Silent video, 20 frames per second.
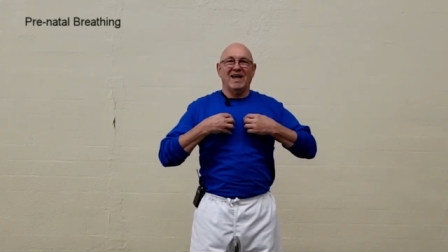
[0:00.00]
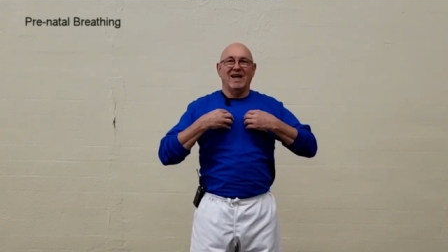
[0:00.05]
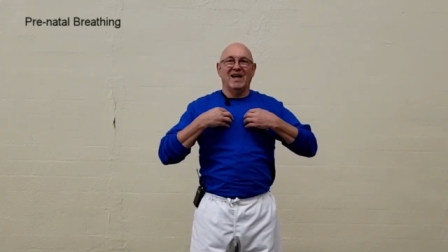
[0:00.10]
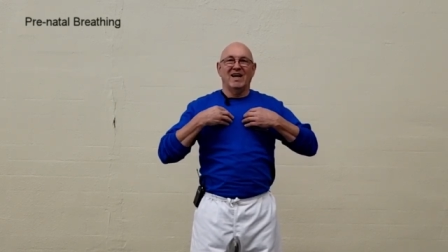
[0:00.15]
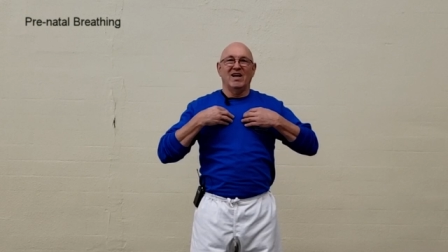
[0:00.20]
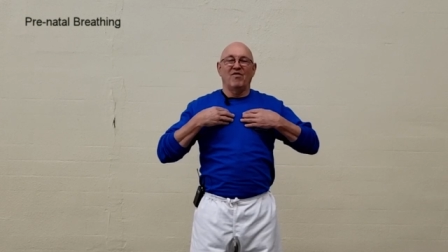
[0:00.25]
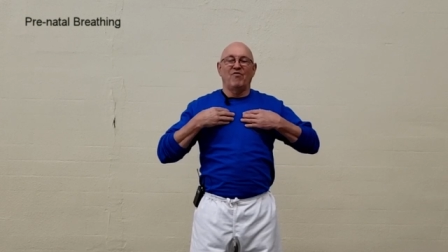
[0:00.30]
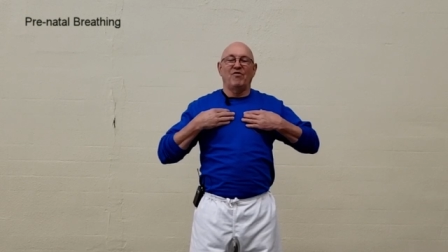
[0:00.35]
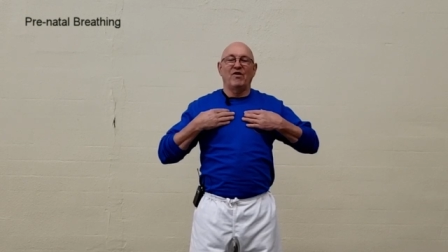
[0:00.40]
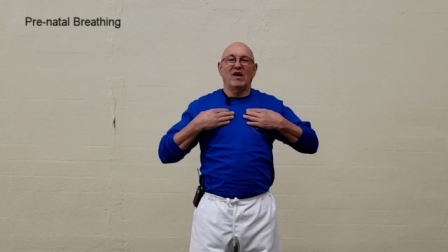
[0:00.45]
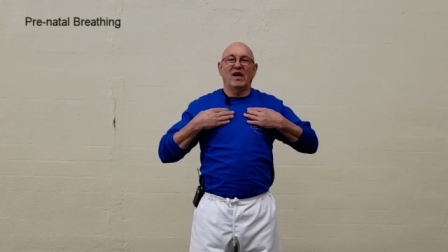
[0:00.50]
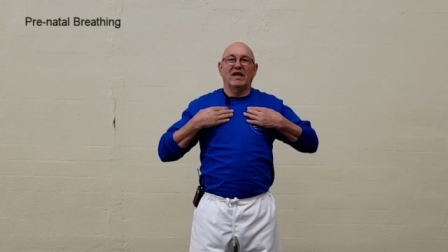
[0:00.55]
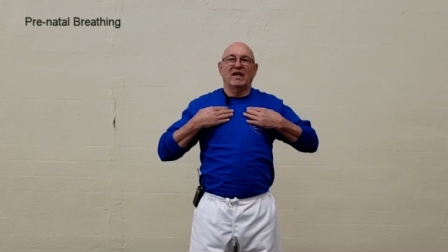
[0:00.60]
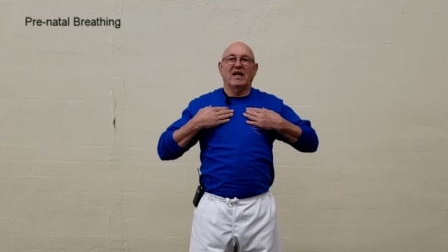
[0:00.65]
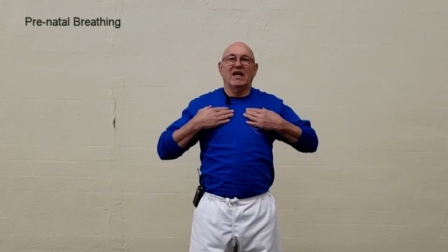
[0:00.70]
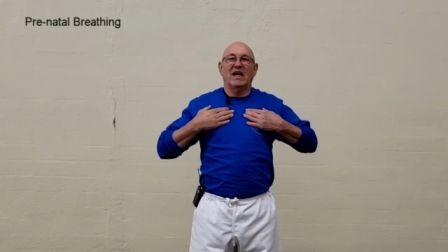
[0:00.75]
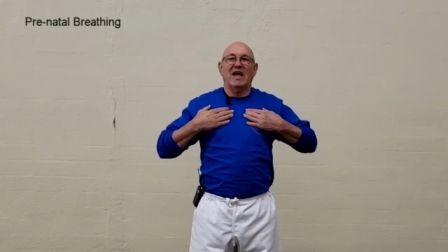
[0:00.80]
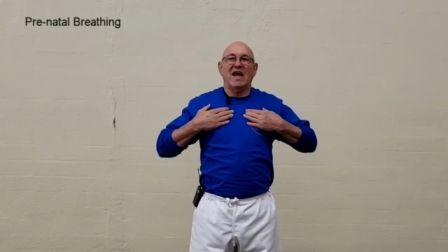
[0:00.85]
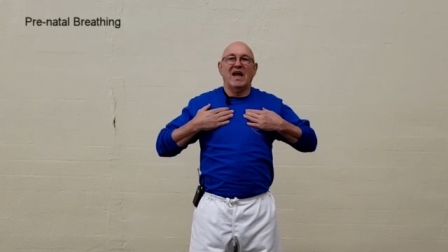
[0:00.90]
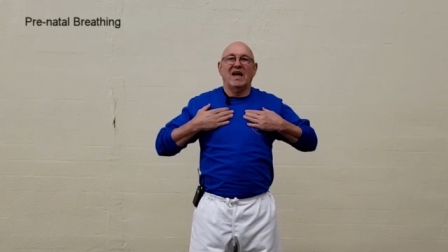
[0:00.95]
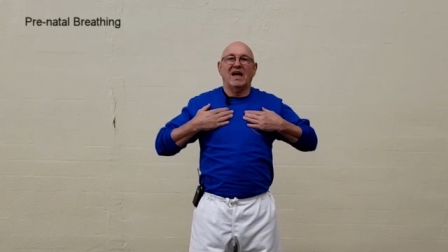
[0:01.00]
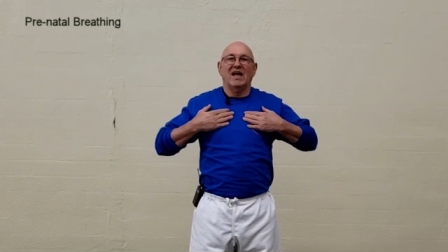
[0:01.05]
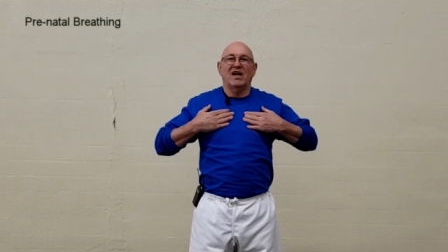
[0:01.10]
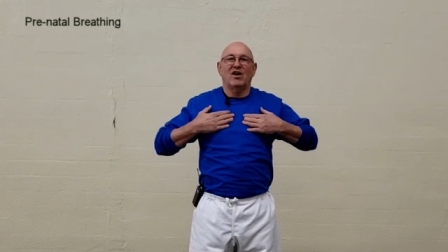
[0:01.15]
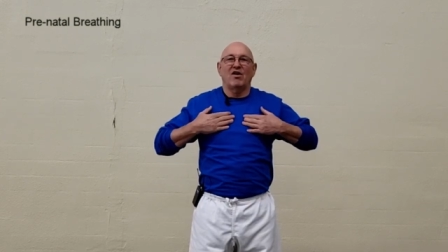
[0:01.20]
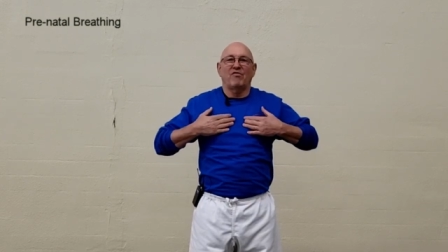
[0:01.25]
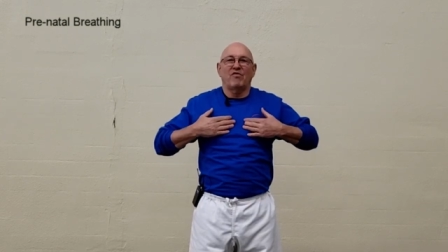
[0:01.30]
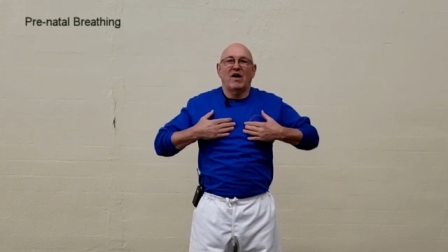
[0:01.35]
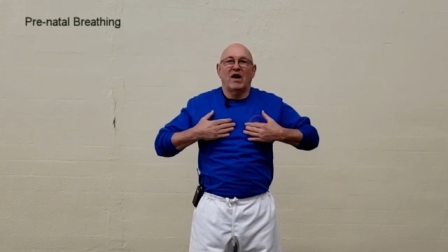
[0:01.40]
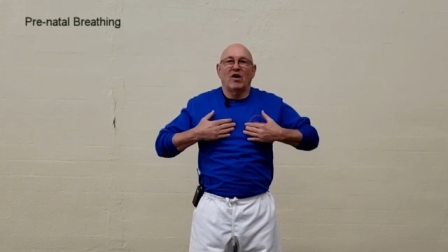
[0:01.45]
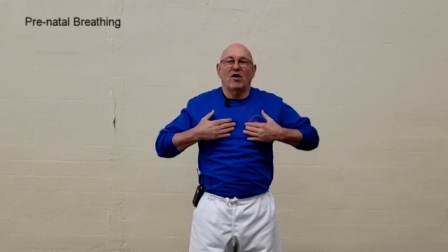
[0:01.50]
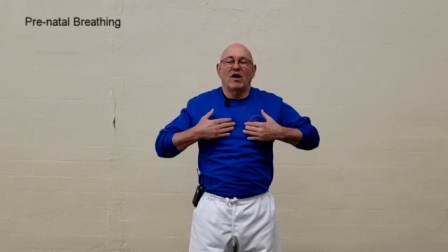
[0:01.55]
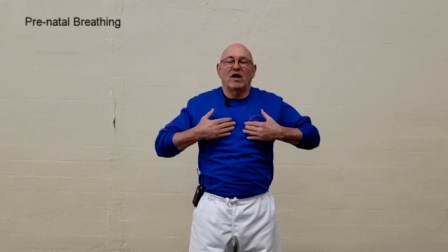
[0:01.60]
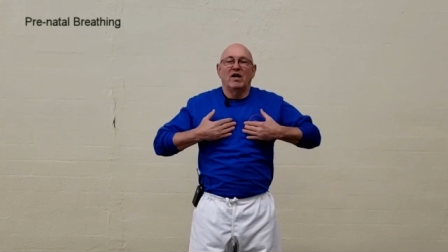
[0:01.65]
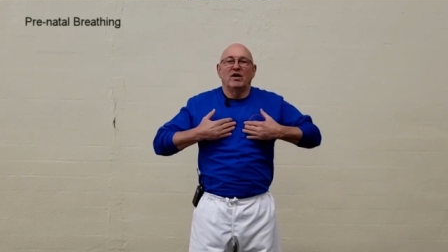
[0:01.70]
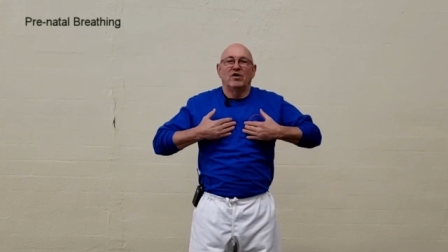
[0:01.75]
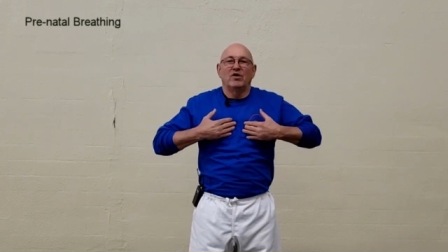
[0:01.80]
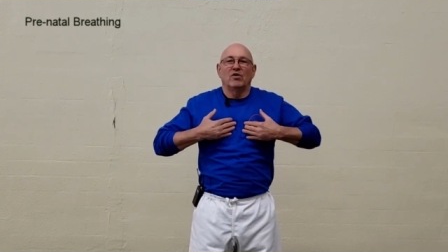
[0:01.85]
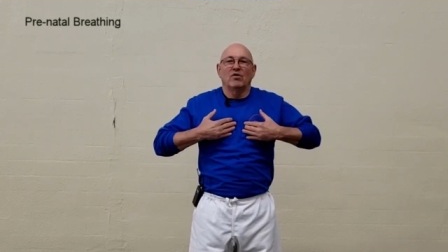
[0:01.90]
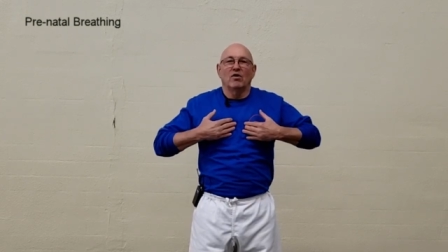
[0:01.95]
and you feel like you can't get enough air
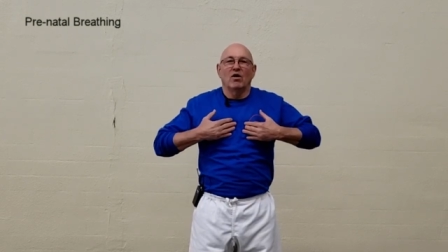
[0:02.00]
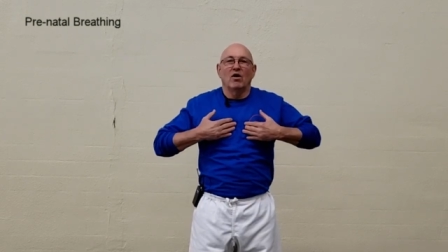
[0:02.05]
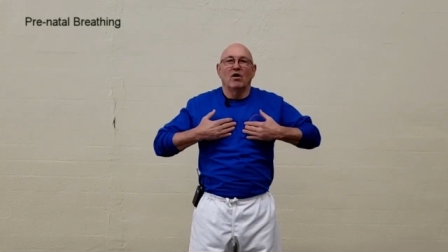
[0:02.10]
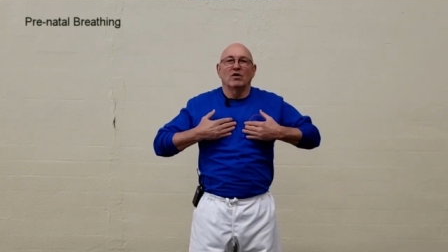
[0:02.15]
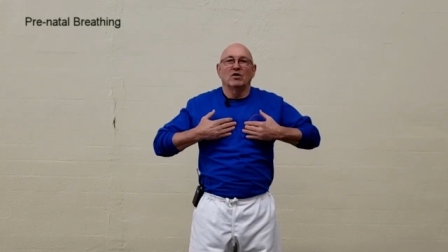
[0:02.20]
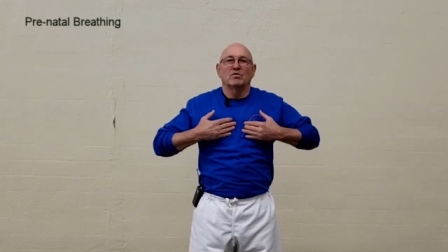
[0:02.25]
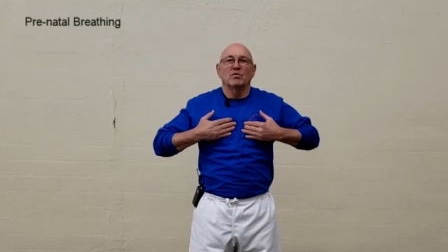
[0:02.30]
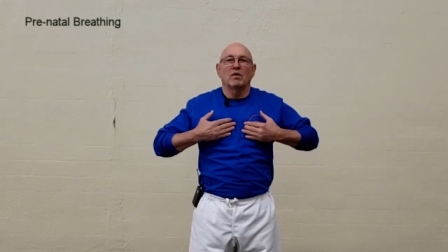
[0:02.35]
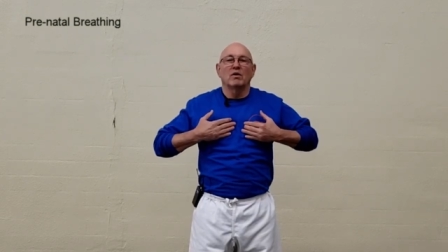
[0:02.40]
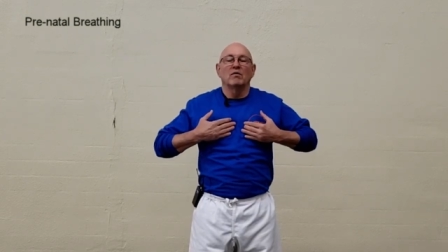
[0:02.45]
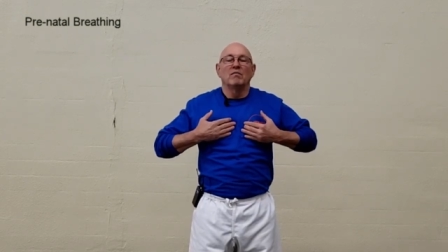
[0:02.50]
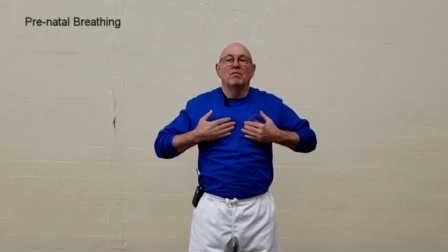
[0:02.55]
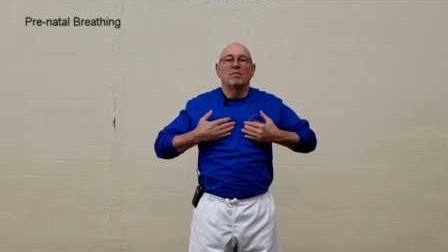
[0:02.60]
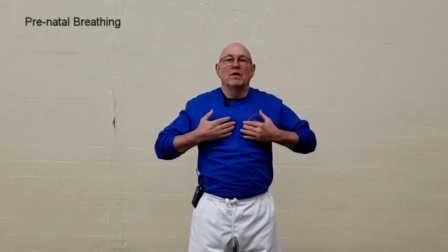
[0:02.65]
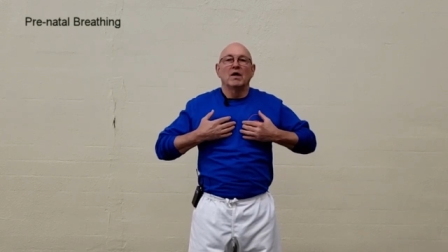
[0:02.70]
into your lungs. Well,